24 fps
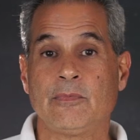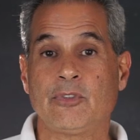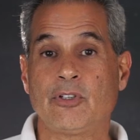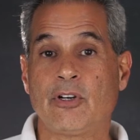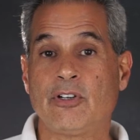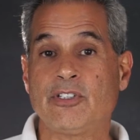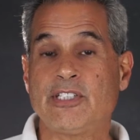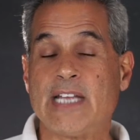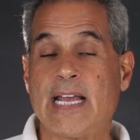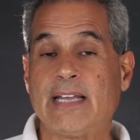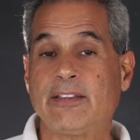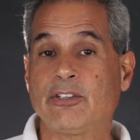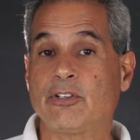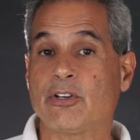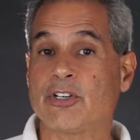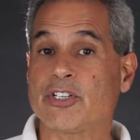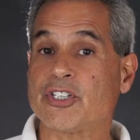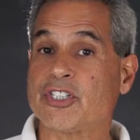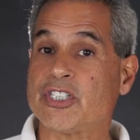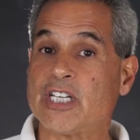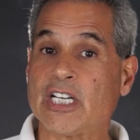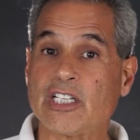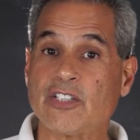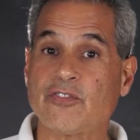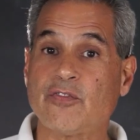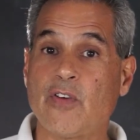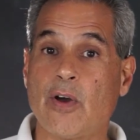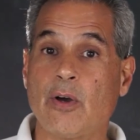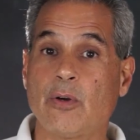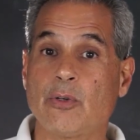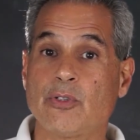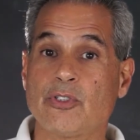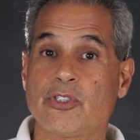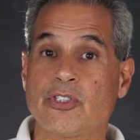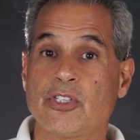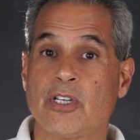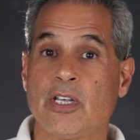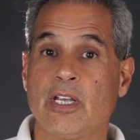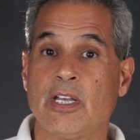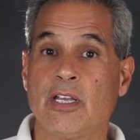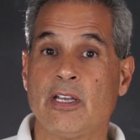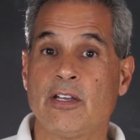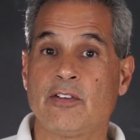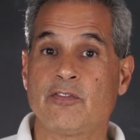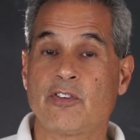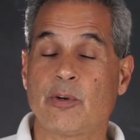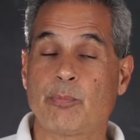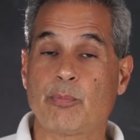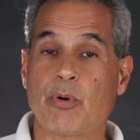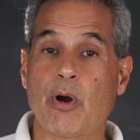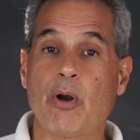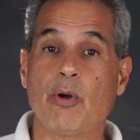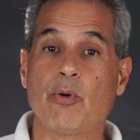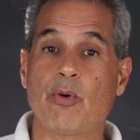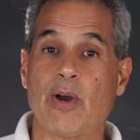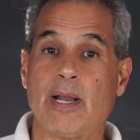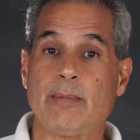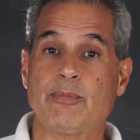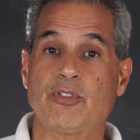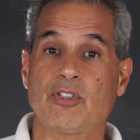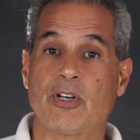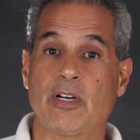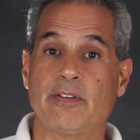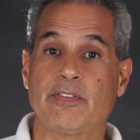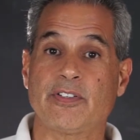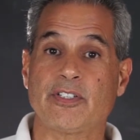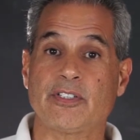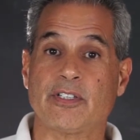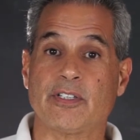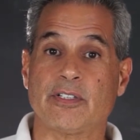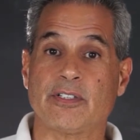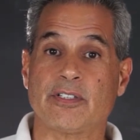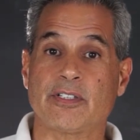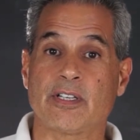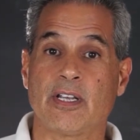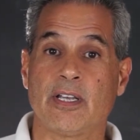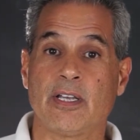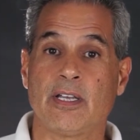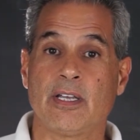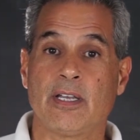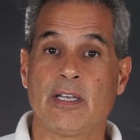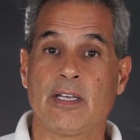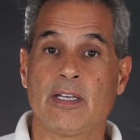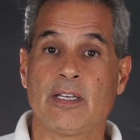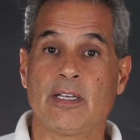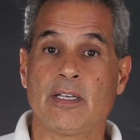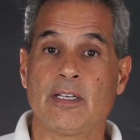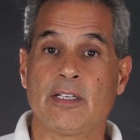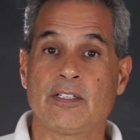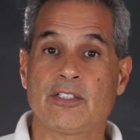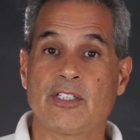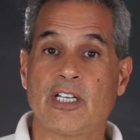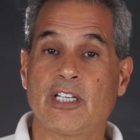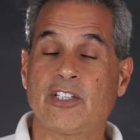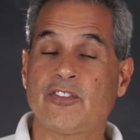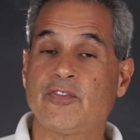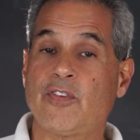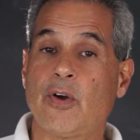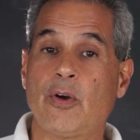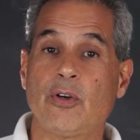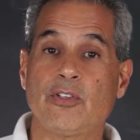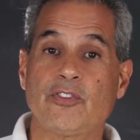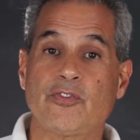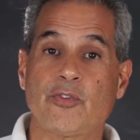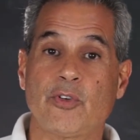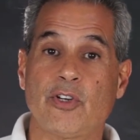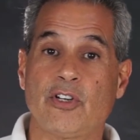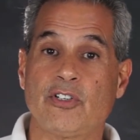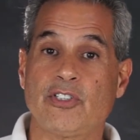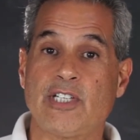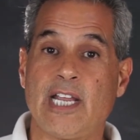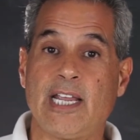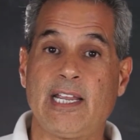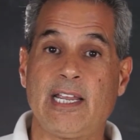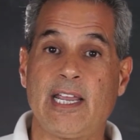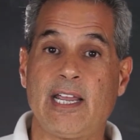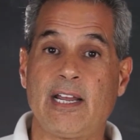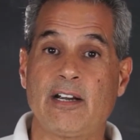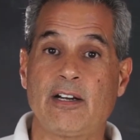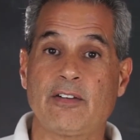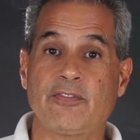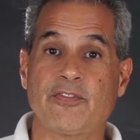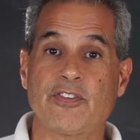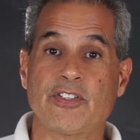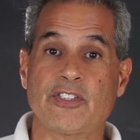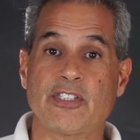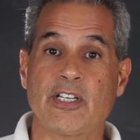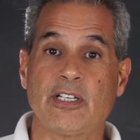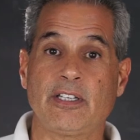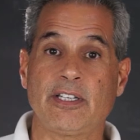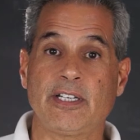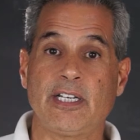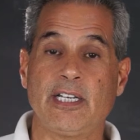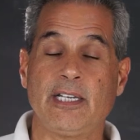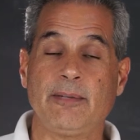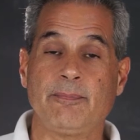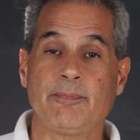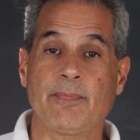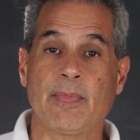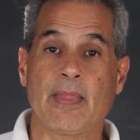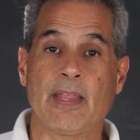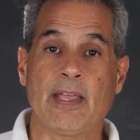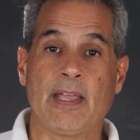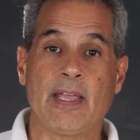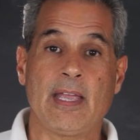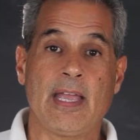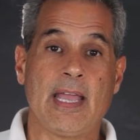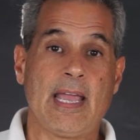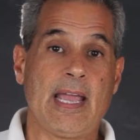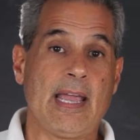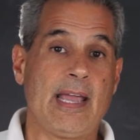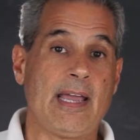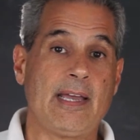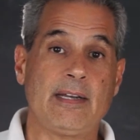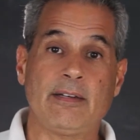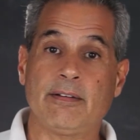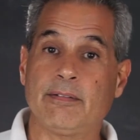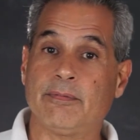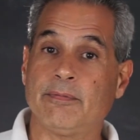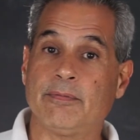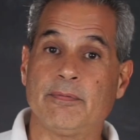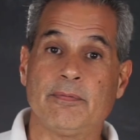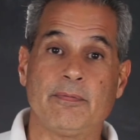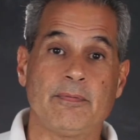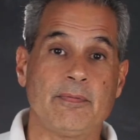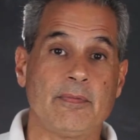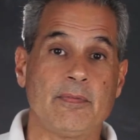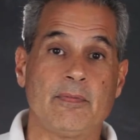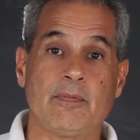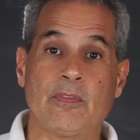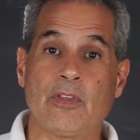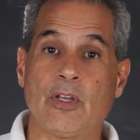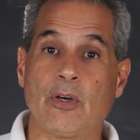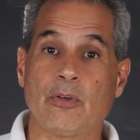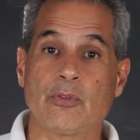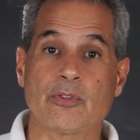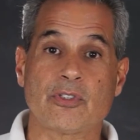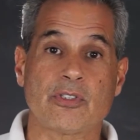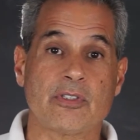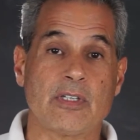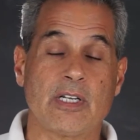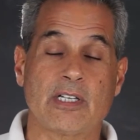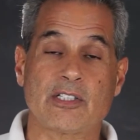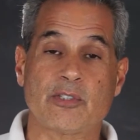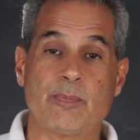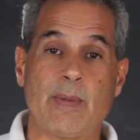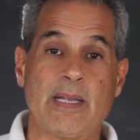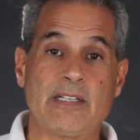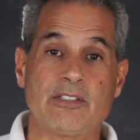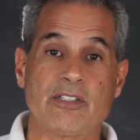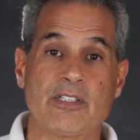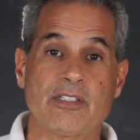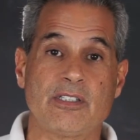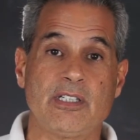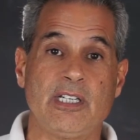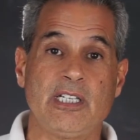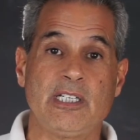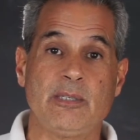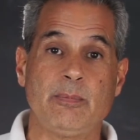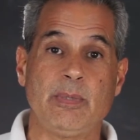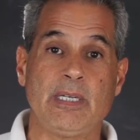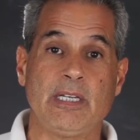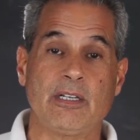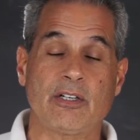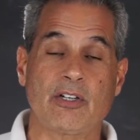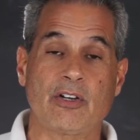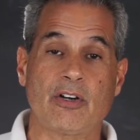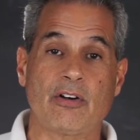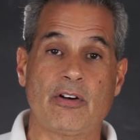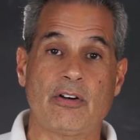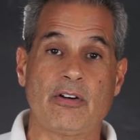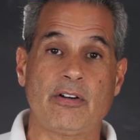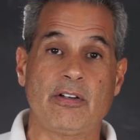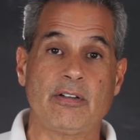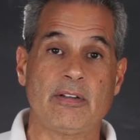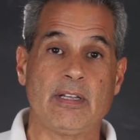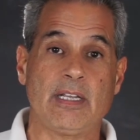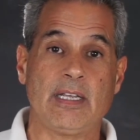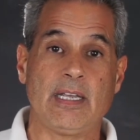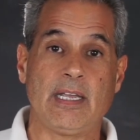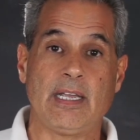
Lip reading: Turns out there are 6 phones for program services, 6 phones for your daycare facility, and those expenses need to be incurred